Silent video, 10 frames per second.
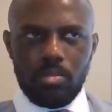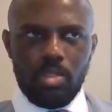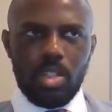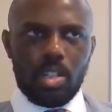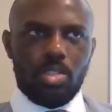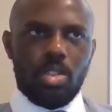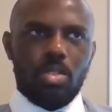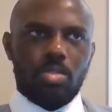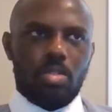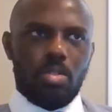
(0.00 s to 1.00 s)
young
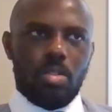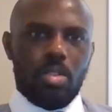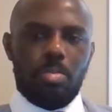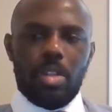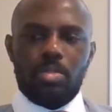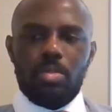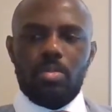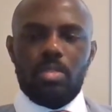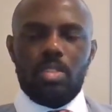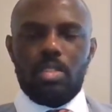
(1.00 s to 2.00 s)
adults throwing
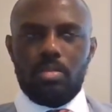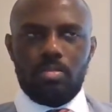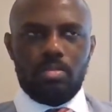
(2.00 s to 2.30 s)
petrol